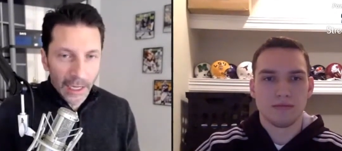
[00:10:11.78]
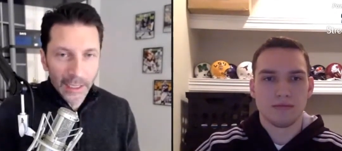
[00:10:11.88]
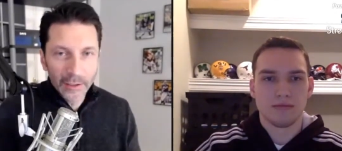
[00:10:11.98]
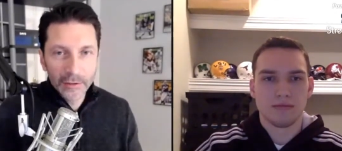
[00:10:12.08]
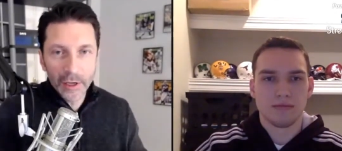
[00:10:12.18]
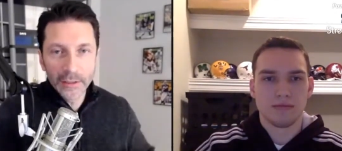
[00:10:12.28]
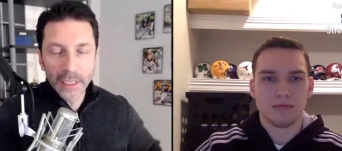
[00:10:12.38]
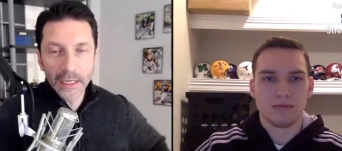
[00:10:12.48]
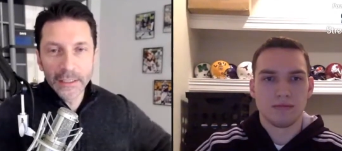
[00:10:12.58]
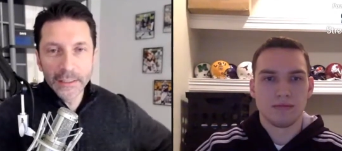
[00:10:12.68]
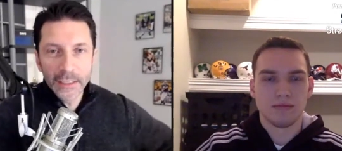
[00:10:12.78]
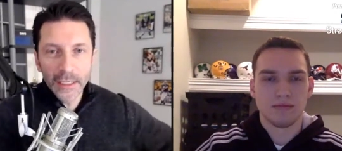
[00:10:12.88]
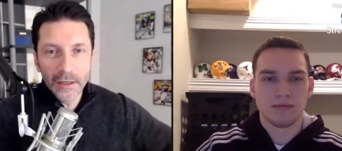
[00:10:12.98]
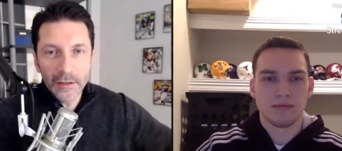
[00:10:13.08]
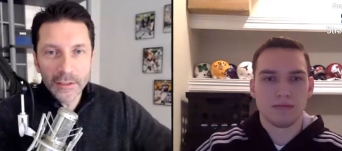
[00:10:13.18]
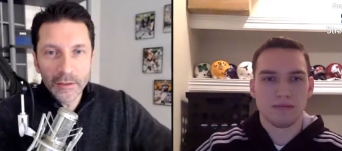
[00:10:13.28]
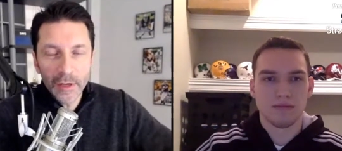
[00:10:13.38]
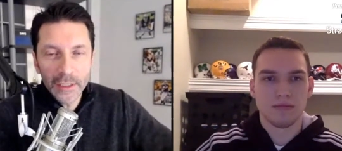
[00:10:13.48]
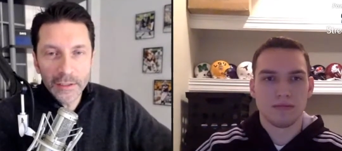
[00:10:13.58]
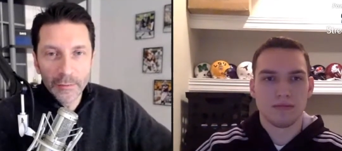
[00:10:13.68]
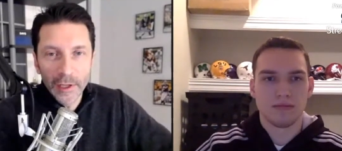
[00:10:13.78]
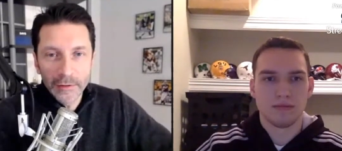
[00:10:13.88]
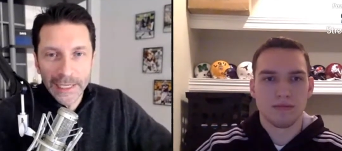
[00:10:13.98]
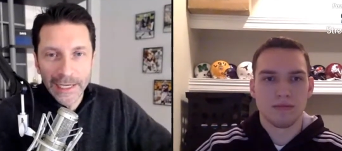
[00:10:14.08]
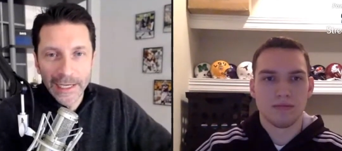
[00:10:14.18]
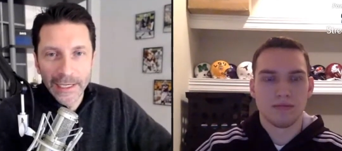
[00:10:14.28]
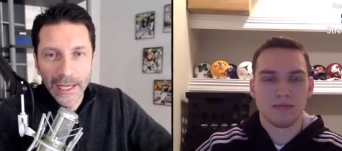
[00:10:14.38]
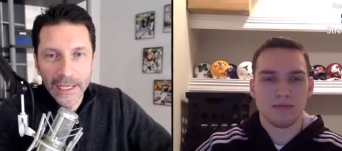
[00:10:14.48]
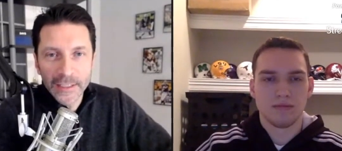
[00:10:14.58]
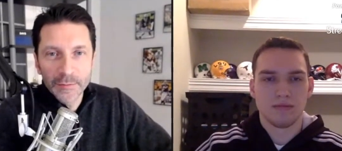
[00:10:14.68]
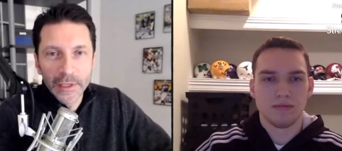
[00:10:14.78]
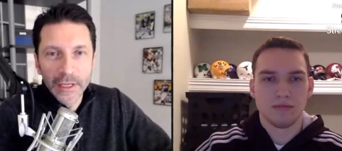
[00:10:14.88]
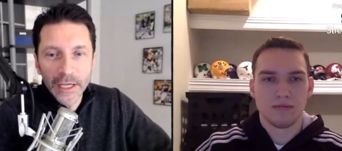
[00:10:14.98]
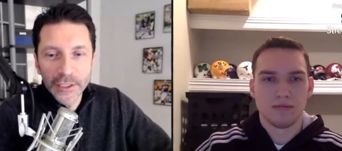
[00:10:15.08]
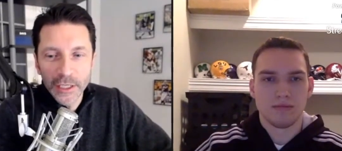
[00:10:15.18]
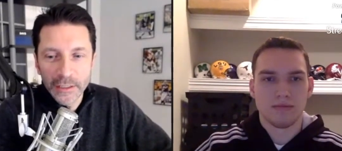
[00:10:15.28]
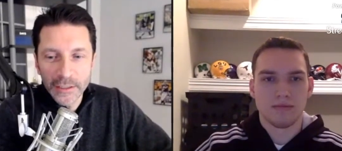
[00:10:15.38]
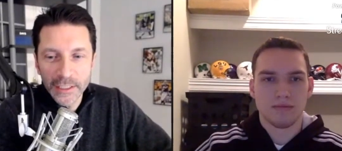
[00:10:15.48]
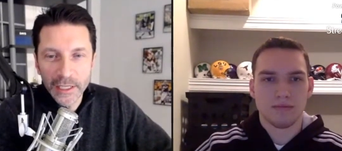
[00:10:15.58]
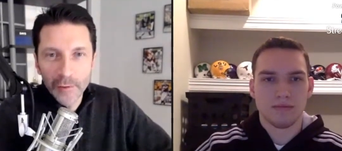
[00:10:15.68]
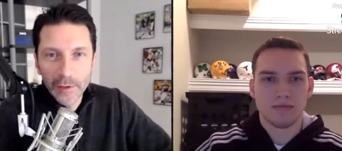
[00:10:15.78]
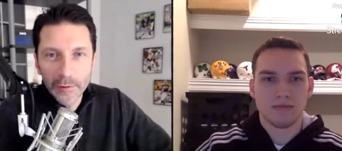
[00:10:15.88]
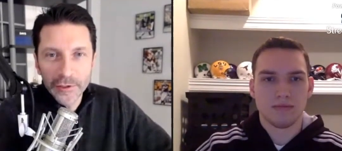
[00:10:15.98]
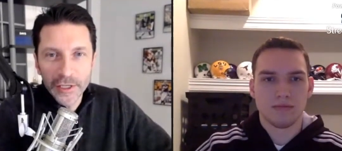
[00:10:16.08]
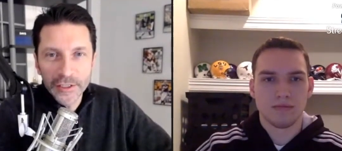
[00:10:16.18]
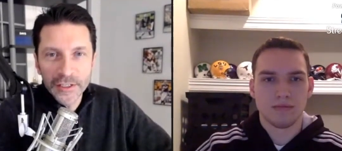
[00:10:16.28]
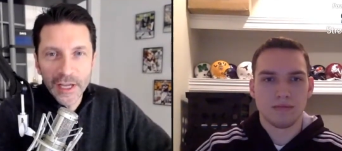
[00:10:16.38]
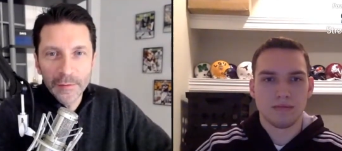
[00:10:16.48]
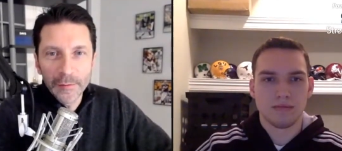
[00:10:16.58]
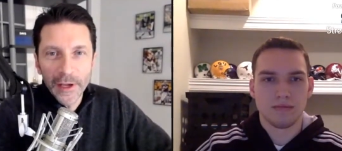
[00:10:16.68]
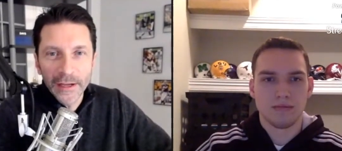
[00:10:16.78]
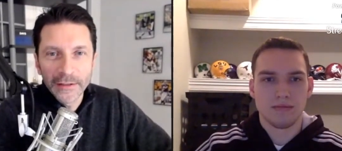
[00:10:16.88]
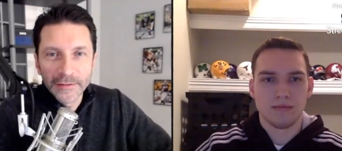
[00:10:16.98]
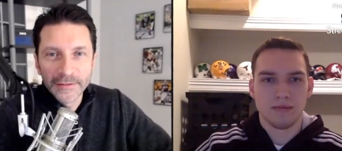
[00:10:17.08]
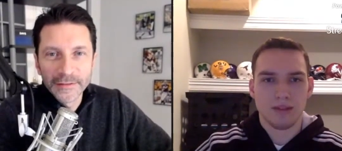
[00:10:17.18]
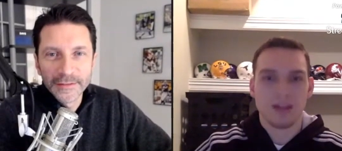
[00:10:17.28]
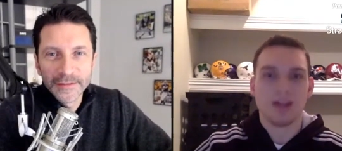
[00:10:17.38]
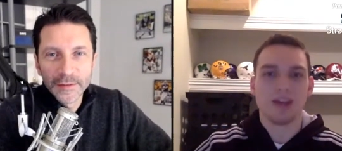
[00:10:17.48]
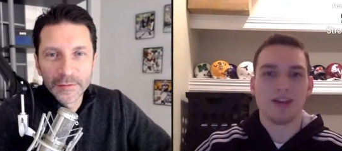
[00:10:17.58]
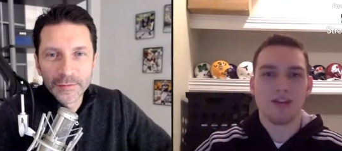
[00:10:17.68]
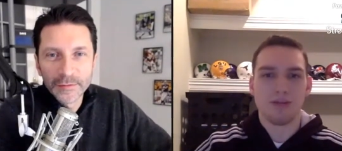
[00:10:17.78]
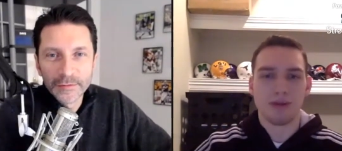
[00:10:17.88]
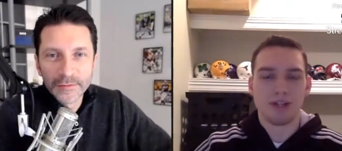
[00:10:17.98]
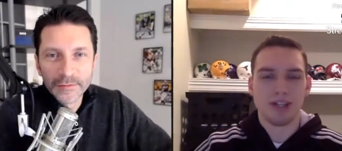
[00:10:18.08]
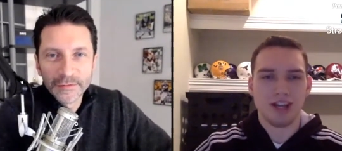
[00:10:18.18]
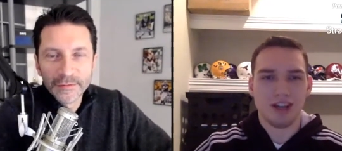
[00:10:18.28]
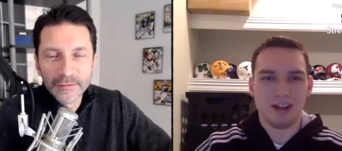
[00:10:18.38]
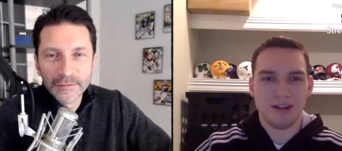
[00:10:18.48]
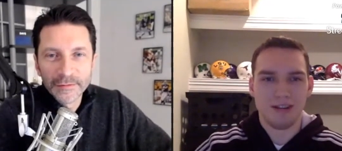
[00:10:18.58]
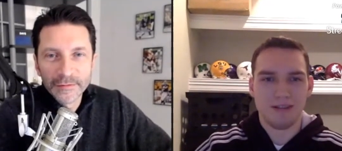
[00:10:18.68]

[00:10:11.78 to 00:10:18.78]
Speaker 1: Underdog Dynasty and also Hustle Belt on SB Nation. Steve, we appreciate you stopping by.
Speaker 2: Thank you. Appreciate it.